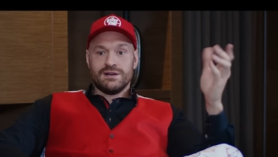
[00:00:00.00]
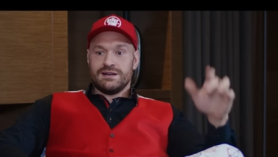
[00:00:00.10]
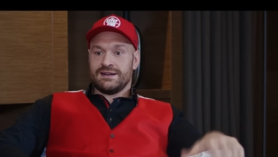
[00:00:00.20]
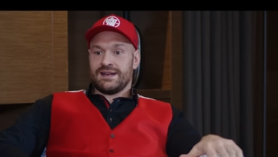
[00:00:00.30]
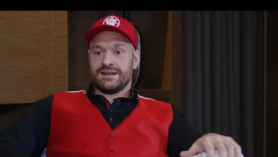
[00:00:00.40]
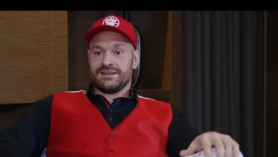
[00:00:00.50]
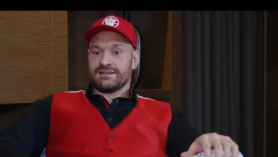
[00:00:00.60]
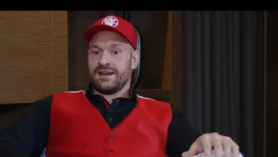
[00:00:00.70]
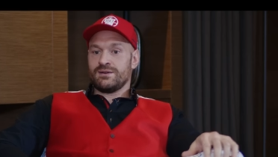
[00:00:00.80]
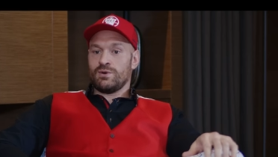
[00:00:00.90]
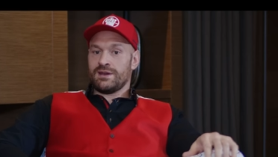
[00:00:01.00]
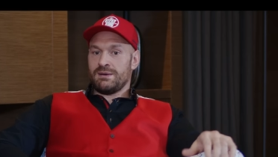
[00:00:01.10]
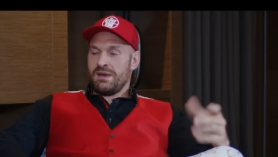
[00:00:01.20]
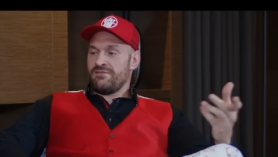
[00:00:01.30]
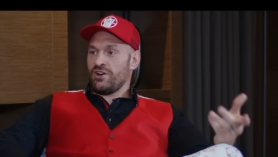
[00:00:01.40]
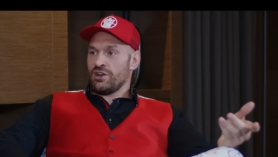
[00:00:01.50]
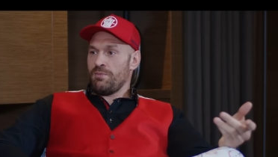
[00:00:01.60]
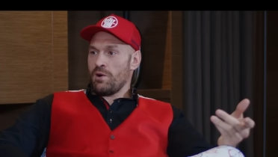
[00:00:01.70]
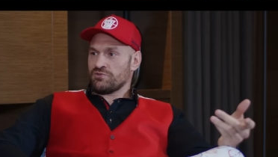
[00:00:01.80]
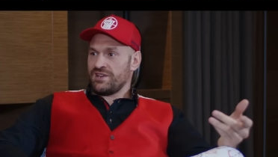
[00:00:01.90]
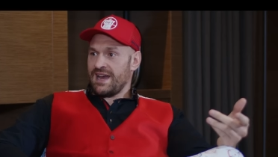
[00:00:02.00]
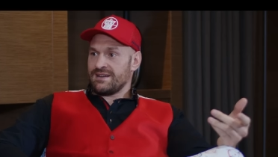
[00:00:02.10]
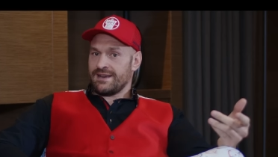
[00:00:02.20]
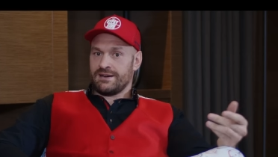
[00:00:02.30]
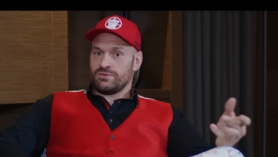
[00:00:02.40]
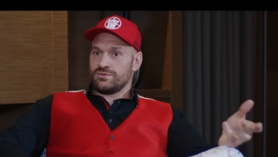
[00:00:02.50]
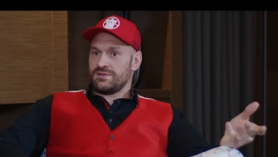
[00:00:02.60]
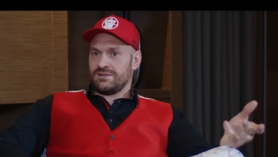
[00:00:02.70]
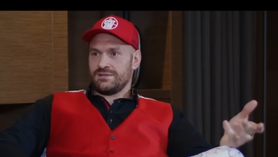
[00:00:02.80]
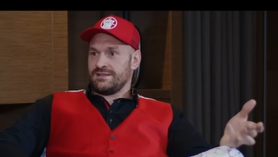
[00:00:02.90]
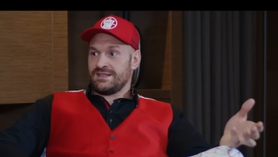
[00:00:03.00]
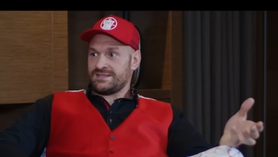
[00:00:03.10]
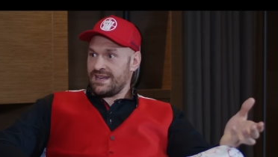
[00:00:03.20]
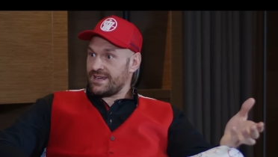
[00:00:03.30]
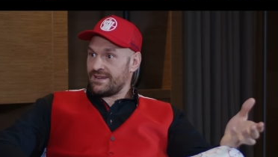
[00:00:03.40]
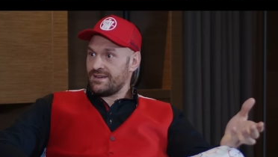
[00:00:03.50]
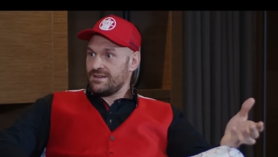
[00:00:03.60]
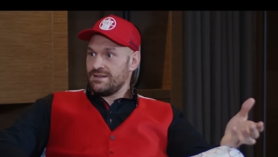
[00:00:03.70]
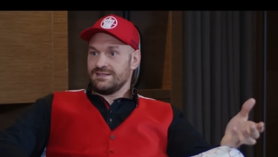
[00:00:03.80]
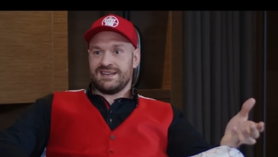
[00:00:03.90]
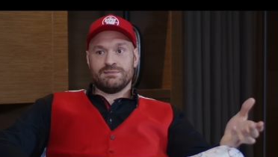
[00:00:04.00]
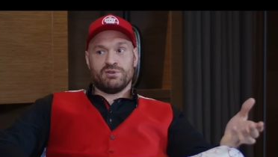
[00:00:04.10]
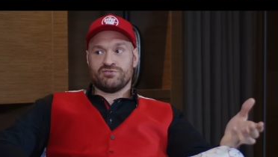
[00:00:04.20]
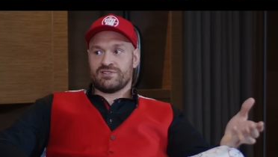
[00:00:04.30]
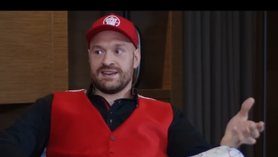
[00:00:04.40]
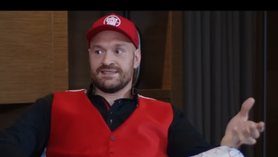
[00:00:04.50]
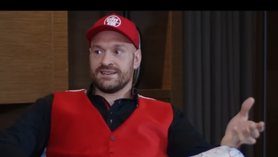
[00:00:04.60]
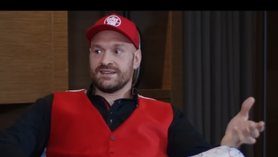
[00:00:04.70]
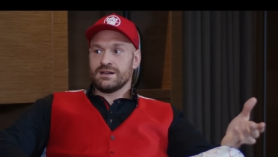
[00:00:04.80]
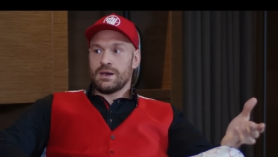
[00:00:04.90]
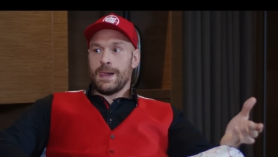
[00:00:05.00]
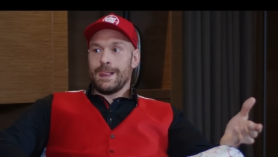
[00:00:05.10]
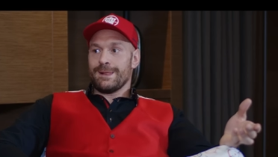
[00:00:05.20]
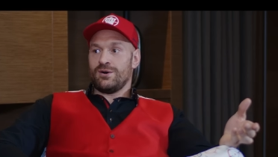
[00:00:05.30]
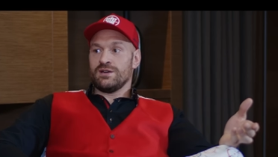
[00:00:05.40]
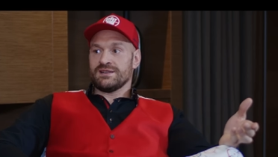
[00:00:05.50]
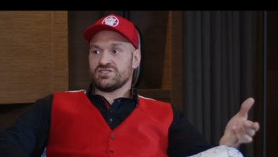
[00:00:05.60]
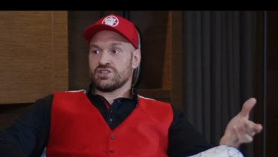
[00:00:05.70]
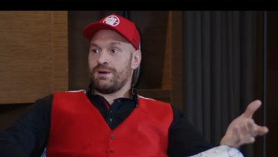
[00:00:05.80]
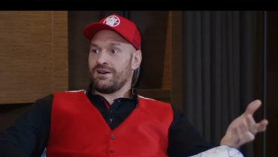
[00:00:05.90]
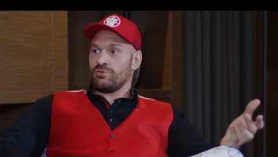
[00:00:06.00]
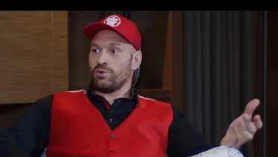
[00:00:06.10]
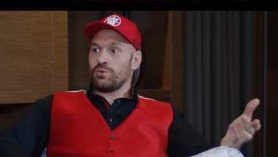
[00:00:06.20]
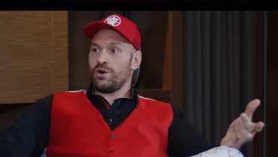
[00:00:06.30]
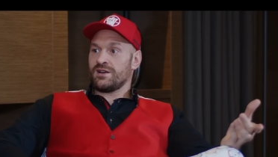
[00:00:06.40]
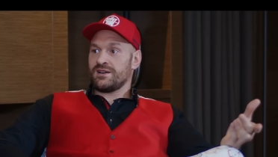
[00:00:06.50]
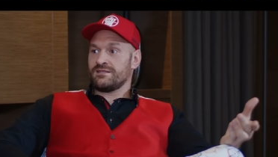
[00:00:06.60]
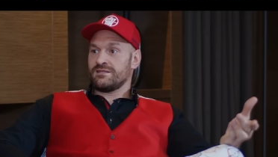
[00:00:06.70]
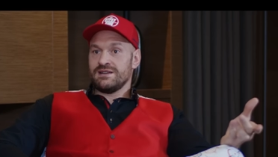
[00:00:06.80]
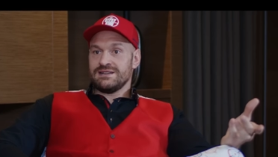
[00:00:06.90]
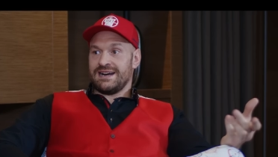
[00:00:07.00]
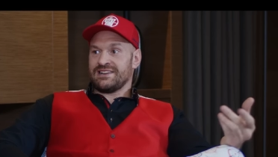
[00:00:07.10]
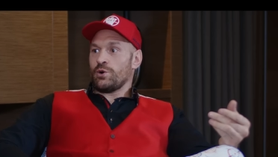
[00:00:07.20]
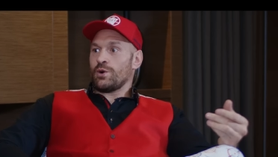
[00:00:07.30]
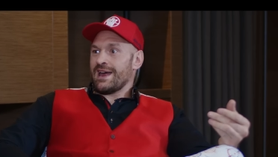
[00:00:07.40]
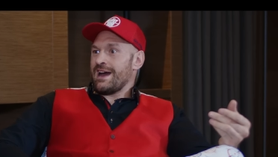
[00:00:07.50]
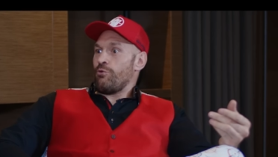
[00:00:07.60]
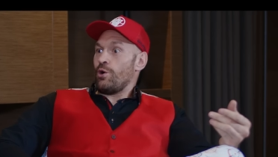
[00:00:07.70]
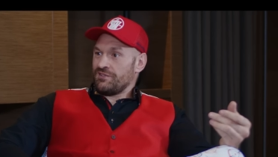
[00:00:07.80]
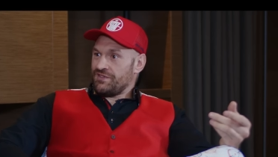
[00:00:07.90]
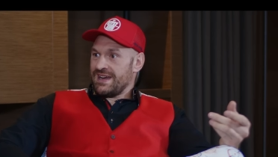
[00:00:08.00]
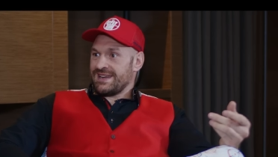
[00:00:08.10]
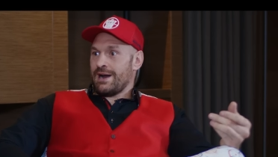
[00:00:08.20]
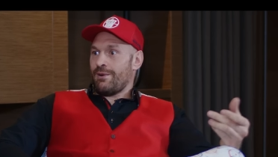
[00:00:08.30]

And then it's like, well, i am never ever going to box again now? Mm. Is this it? Ten months later, all this has come out of the woodwork, and I don't only really have one fight now.